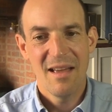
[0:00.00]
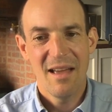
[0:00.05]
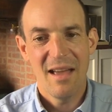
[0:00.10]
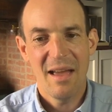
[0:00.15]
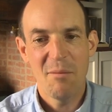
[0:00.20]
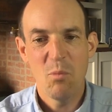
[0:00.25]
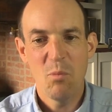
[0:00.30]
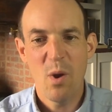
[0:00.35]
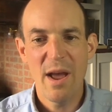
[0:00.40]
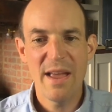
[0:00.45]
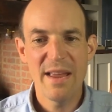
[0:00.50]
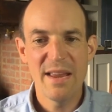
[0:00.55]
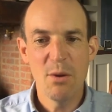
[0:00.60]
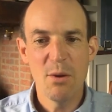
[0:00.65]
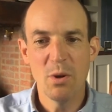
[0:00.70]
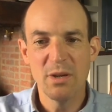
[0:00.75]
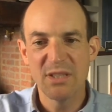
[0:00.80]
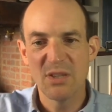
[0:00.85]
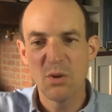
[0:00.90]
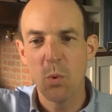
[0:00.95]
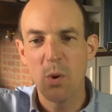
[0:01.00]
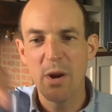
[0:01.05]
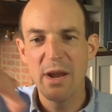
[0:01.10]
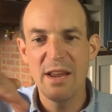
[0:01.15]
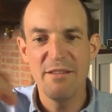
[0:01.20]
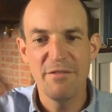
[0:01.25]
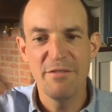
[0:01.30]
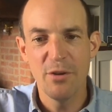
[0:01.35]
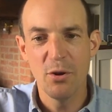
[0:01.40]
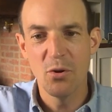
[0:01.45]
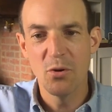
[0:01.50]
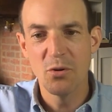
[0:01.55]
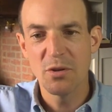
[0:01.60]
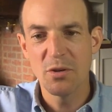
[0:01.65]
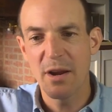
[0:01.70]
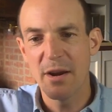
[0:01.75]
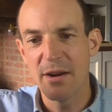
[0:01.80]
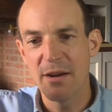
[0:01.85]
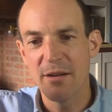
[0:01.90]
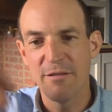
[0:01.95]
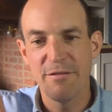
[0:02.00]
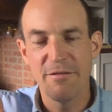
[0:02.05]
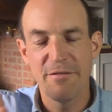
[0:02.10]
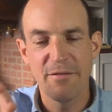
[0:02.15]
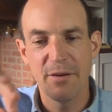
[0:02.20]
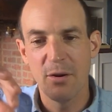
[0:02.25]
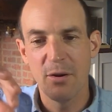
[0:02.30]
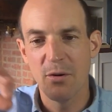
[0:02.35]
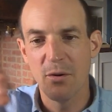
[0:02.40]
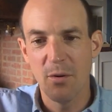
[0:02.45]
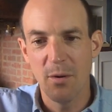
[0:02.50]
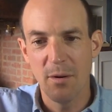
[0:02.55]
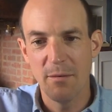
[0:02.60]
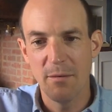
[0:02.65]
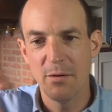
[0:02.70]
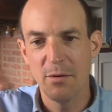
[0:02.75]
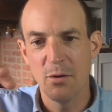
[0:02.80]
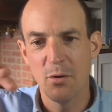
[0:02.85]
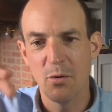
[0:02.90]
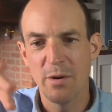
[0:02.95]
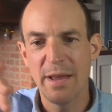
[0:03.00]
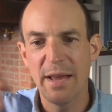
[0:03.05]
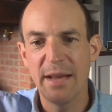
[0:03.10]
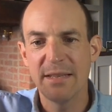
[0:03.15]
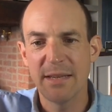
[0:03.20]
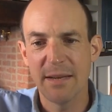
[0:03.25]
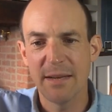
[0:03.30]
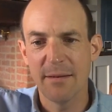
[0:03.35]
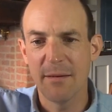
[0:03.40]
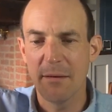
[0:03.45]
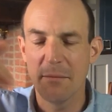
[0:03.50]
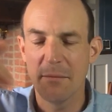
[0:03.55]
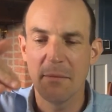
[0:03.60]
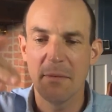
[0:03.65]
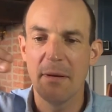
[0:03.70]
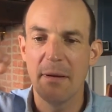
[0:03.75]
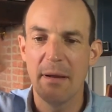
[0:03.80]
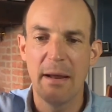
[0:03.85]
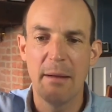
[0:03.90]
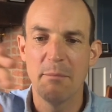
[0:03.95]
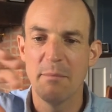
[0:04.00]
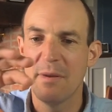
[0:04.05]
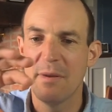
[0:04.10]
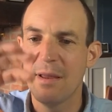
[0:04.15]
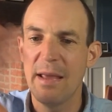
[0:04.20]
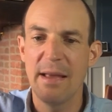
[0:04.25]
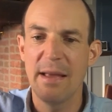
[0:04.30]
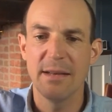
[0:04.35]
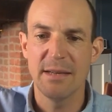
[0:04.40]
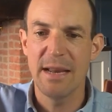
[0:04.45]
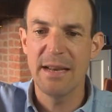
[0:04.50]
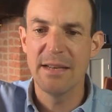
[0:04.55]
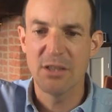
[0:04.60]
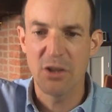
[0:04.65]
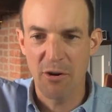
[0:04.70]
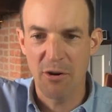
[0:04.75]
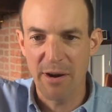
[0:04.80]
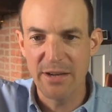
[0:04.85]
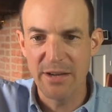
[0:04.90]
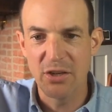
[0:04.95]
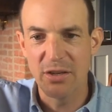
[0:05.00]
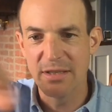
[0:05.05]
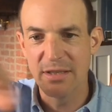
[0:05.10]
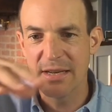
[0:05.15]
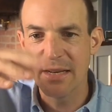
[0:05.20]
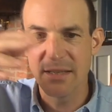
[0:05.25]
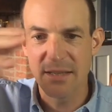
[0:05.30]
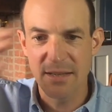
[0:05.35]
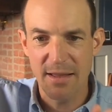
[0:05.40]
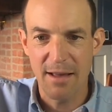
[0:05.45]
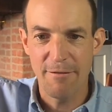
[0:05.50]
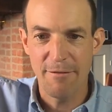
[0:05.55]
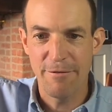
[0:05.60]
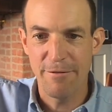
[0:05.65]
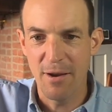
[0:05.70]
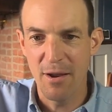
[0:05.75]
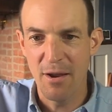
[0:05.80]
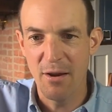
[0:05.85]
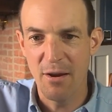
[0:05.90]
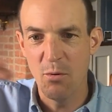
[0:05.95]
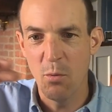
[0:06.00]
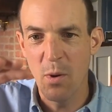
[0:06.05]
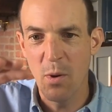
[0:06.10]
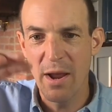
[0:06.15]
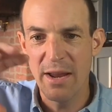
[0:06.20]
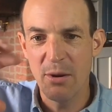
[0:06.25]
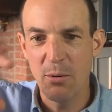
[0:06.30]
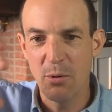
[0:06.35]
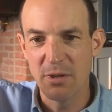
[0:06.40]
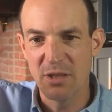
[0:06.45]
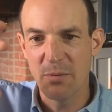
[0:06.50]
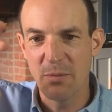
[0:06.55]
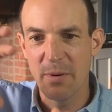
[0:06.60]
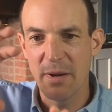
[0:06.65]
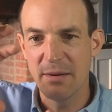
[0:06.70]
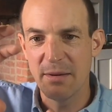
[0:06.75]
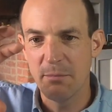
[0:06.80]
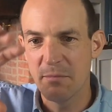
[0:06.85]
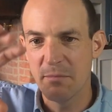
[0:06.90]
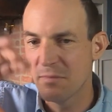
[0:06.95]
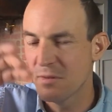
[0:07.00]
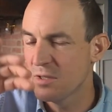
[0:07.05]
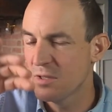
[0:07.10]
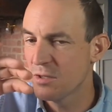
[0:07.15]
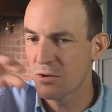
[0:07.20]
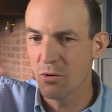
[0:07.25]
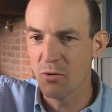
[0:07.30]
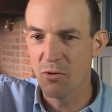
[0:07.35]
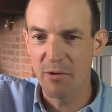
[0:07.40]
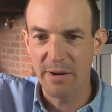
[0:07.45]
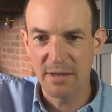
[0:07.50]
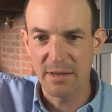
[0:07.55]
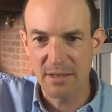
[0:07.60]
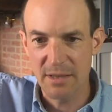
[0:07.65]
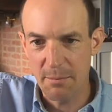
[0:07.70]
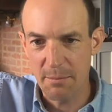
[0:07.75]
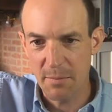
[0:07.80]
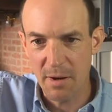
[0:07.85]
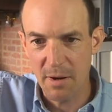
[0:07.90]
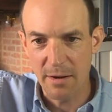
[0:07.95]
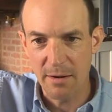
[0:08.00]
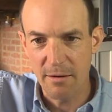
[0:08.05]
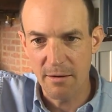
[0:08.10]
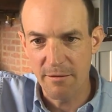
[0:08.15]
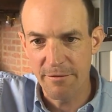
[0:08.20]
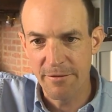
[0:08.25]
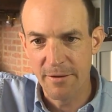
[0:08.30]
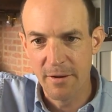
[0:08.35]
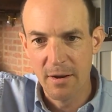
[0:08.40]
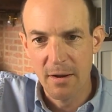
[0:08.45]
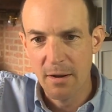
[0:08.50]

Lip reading: And where you want to weave your kind of your Git integrations into that flow, where you want to be storing some kind of